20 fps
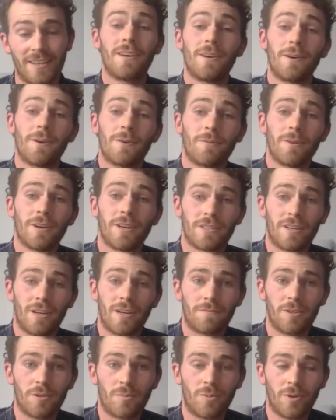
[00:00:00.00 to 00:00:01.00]
Whereas our
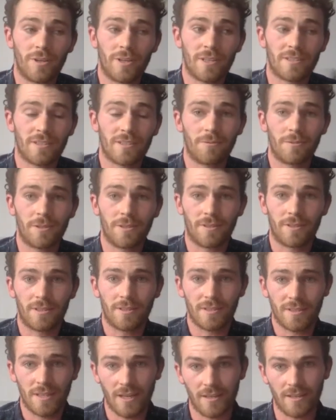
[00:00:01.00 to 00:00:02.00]
viewpoint is that we
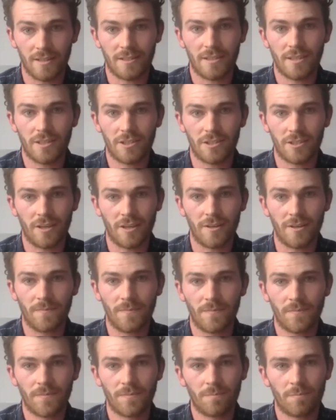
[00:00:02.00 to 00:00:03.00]
sell you the t-shirt,
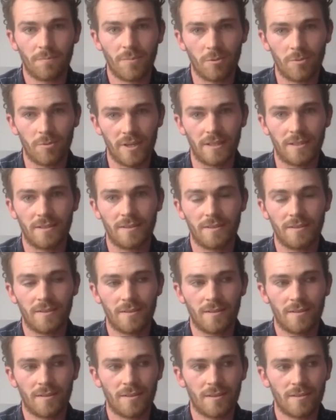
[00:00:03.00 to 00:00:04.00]
but we
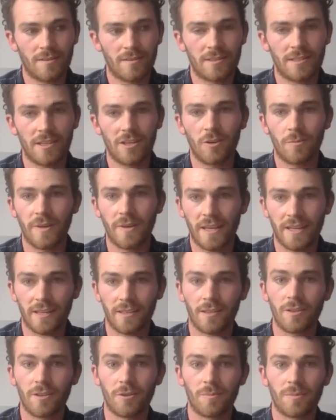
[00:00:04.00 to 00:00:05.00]
still be
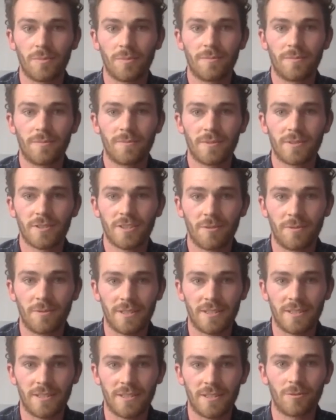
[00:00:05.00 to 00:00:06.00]
in loop. So
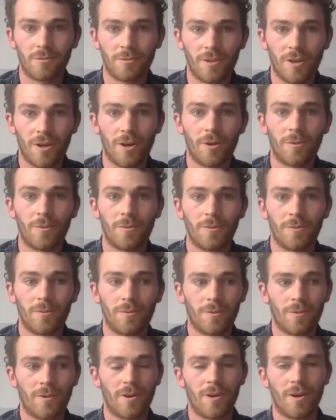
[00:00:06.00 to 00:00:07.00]
we'd still know,
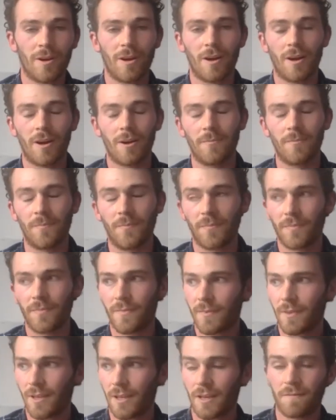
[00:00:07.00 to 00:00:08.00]

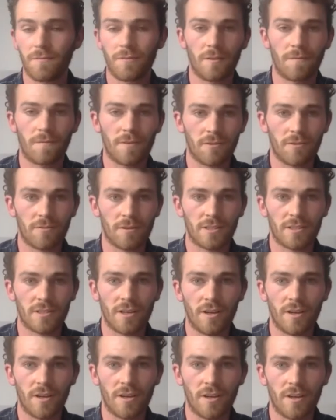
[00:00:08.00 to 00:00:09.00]
like if you
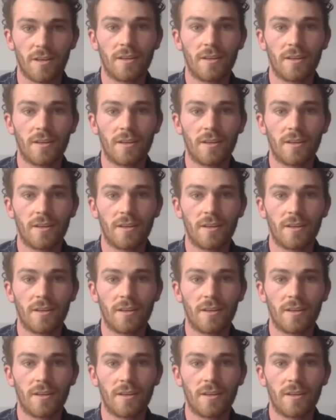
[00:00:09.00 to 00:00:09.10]
return it